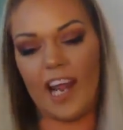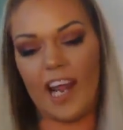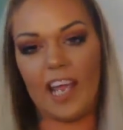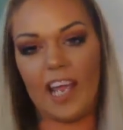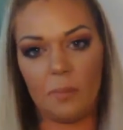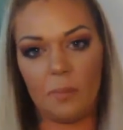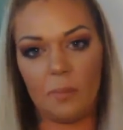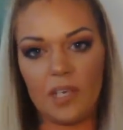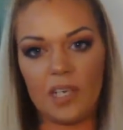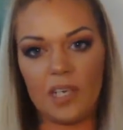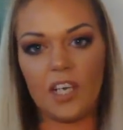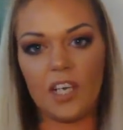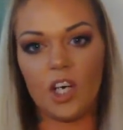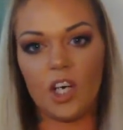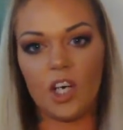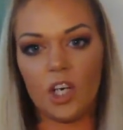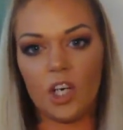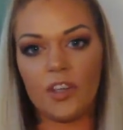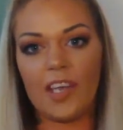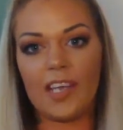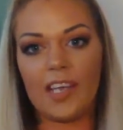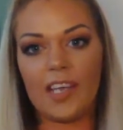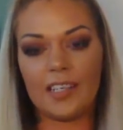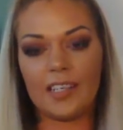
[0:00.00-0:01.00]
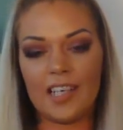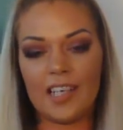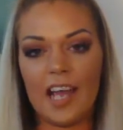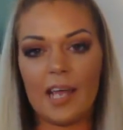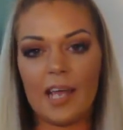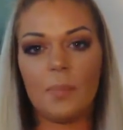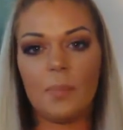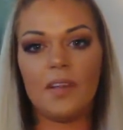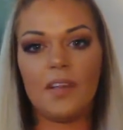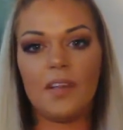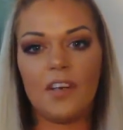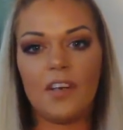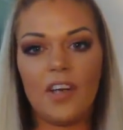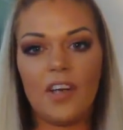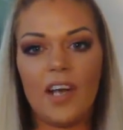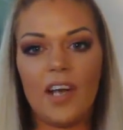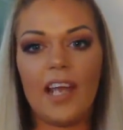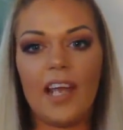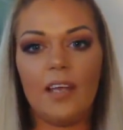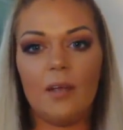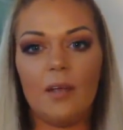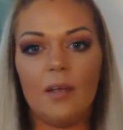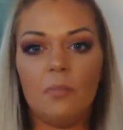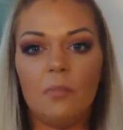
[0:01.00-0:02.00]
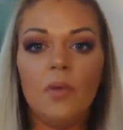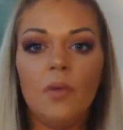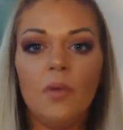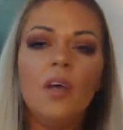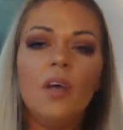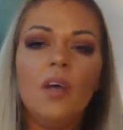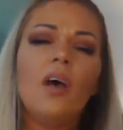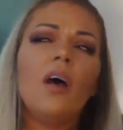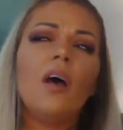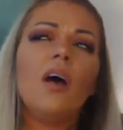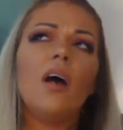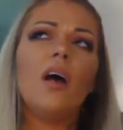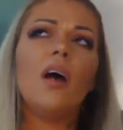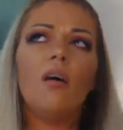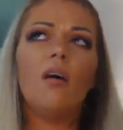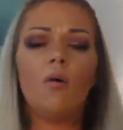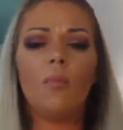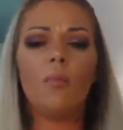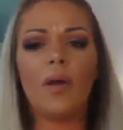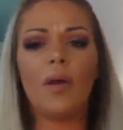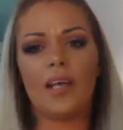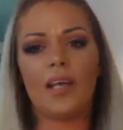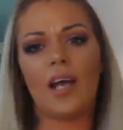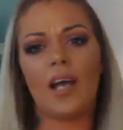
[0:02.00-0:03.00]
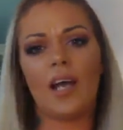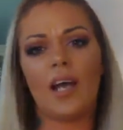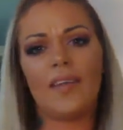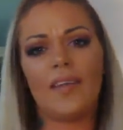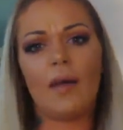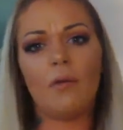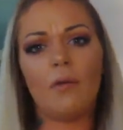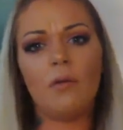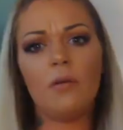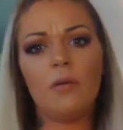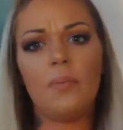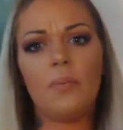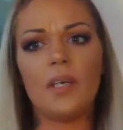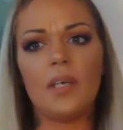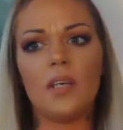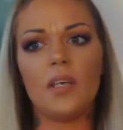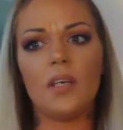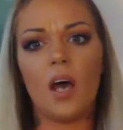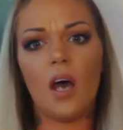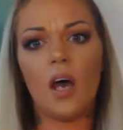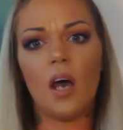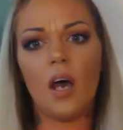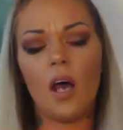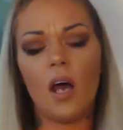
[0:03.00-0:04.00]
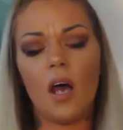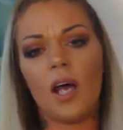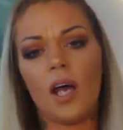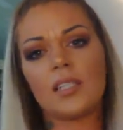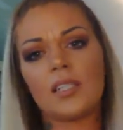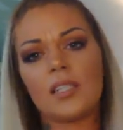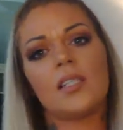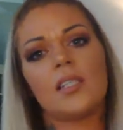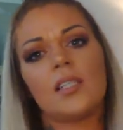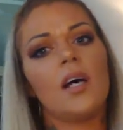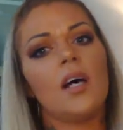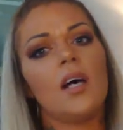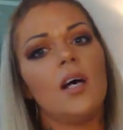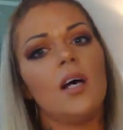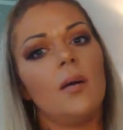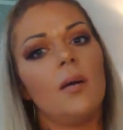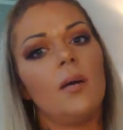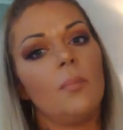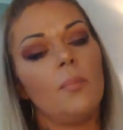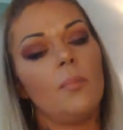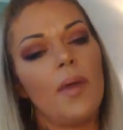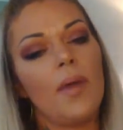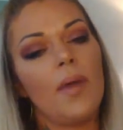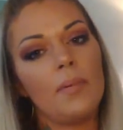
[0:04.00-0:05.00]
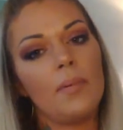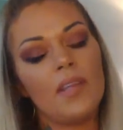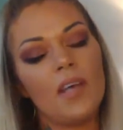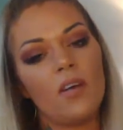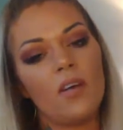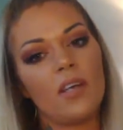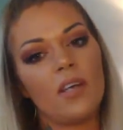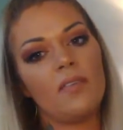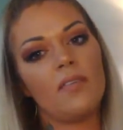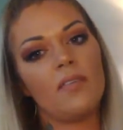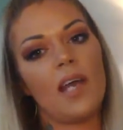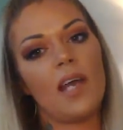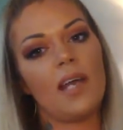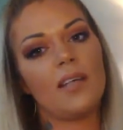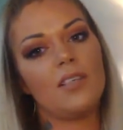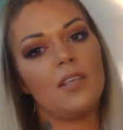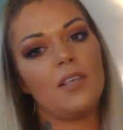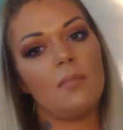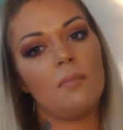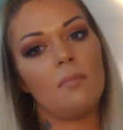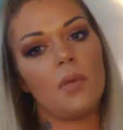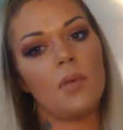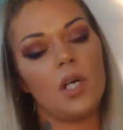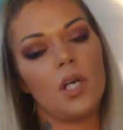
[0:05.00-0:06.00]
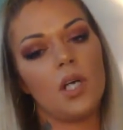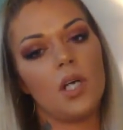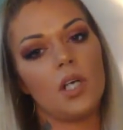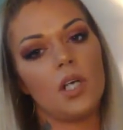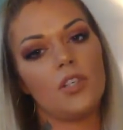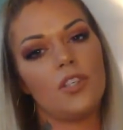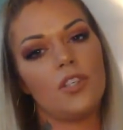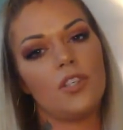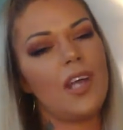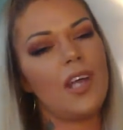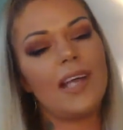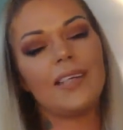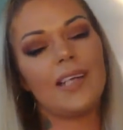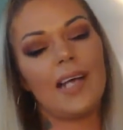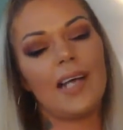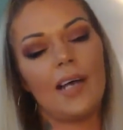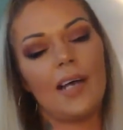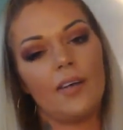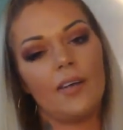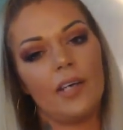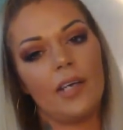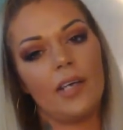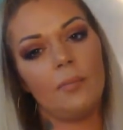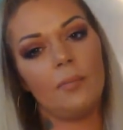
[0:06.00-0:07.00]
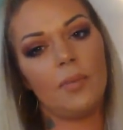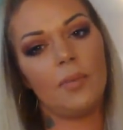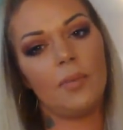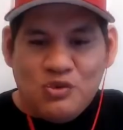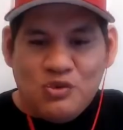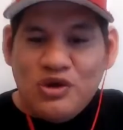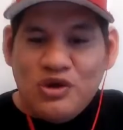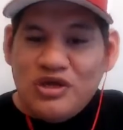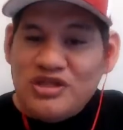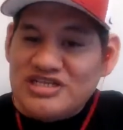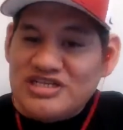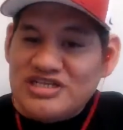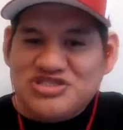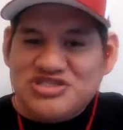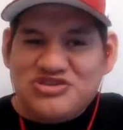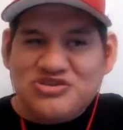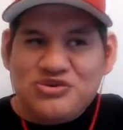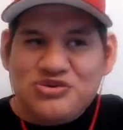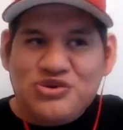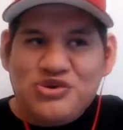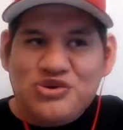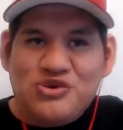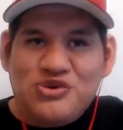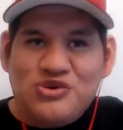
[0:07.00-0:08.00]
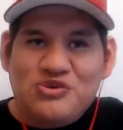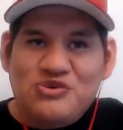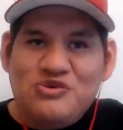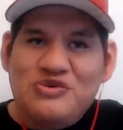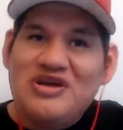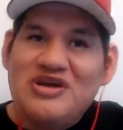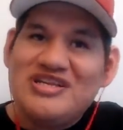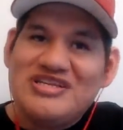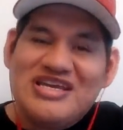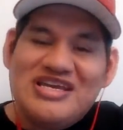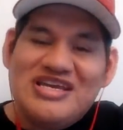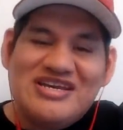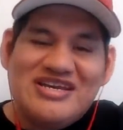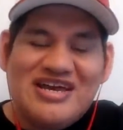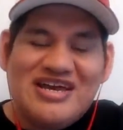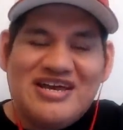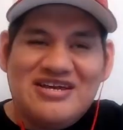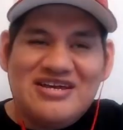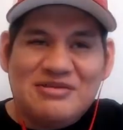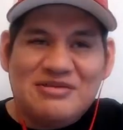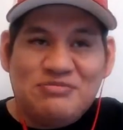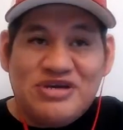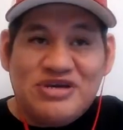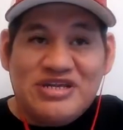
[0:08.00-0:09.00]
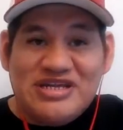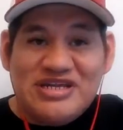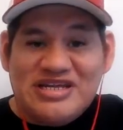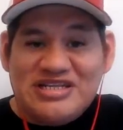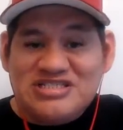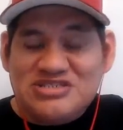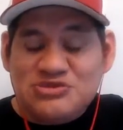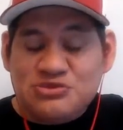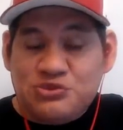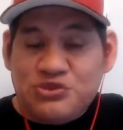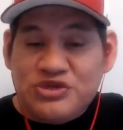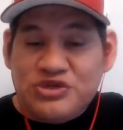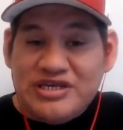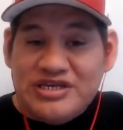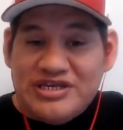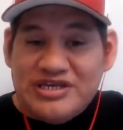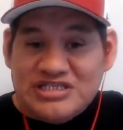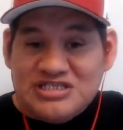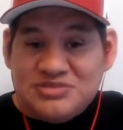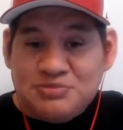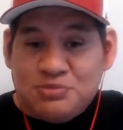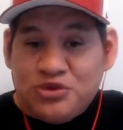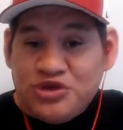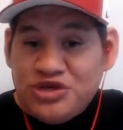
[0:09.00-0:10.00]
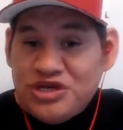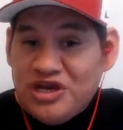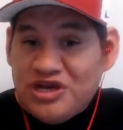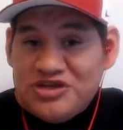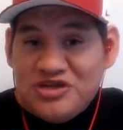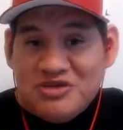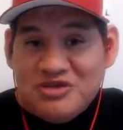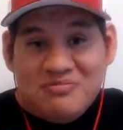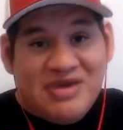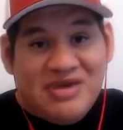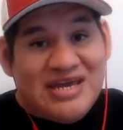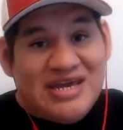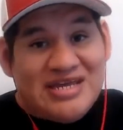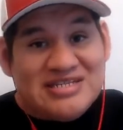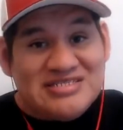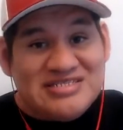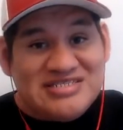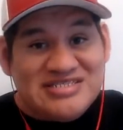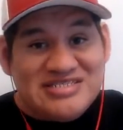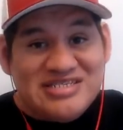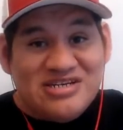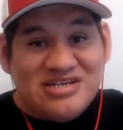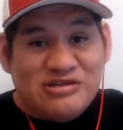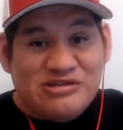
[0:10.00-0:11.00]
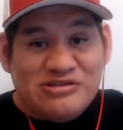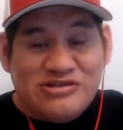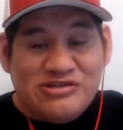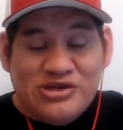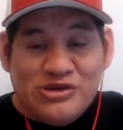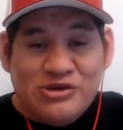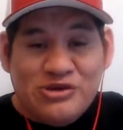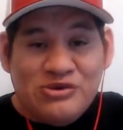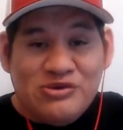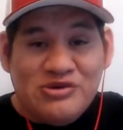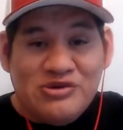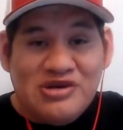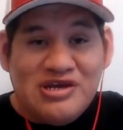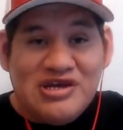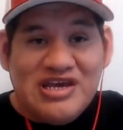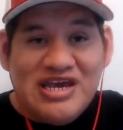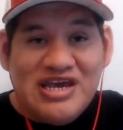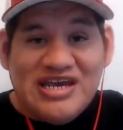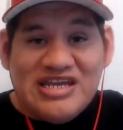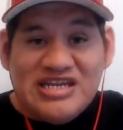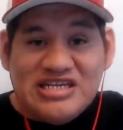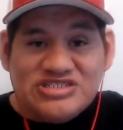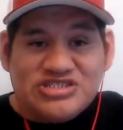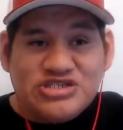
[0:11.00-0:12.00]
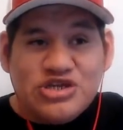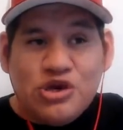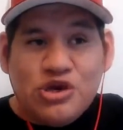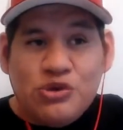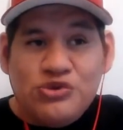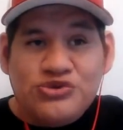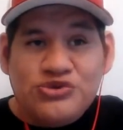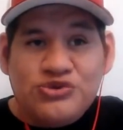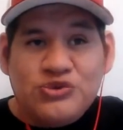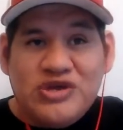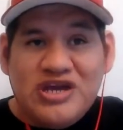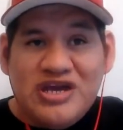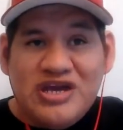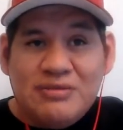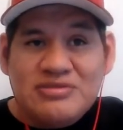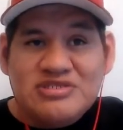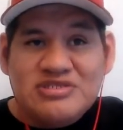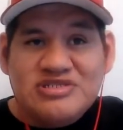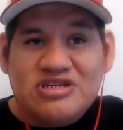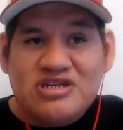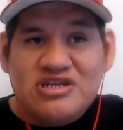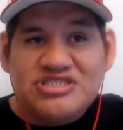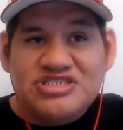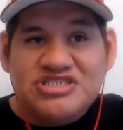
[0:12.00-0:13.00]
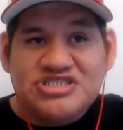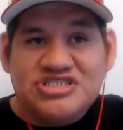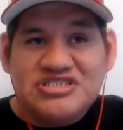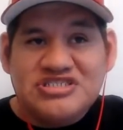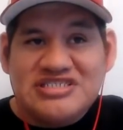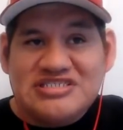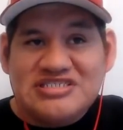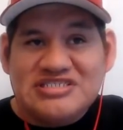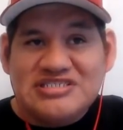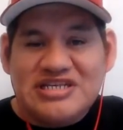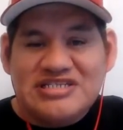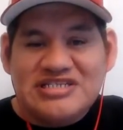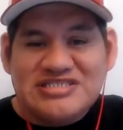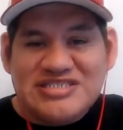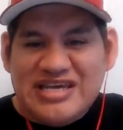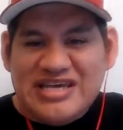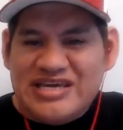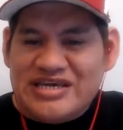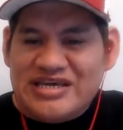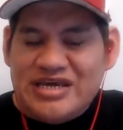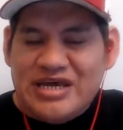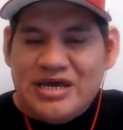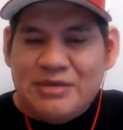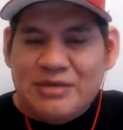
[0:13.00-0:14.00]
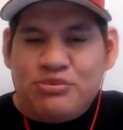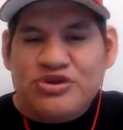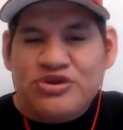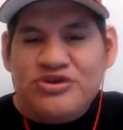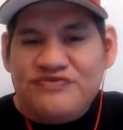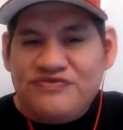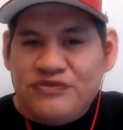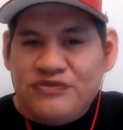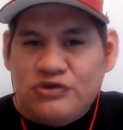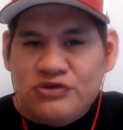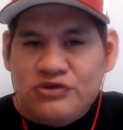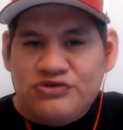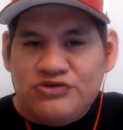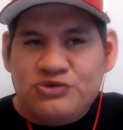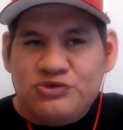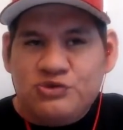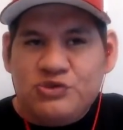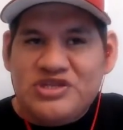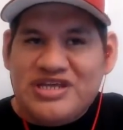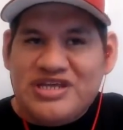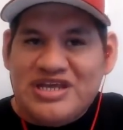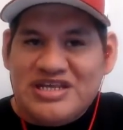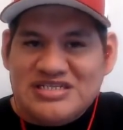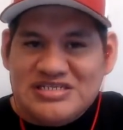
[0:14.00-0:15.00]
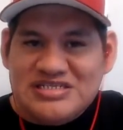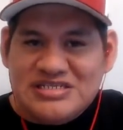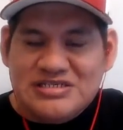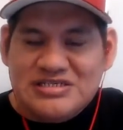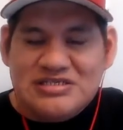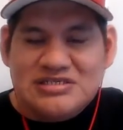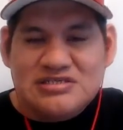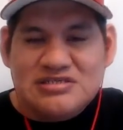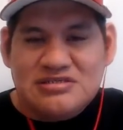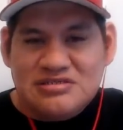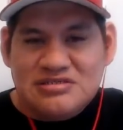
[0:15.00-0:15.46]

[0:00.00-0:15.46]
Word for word: name here, they could type in their name. Oh my God, that would be awesome. Maybe they'll give that to merch. I doubt it, well, maybe. it's through well, yeah, but it's really it's print on demand still though, and it's going through Amazon. It's just this. It's like uh, Printful with Etsy. Yeah.